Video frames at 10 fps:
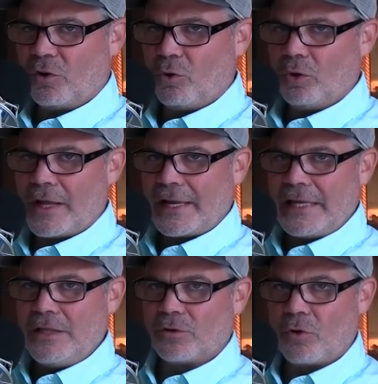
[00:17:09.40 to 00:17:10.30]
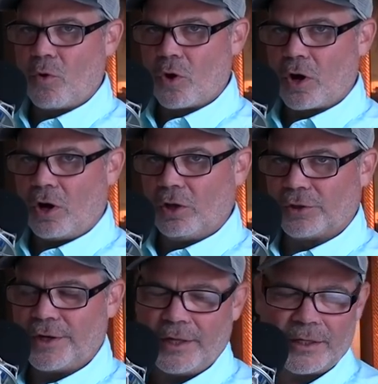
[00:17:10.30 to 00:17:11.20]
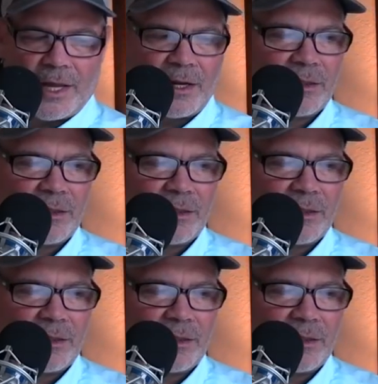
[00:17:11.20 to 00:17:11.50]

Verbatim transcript: whole like either or, all or none kind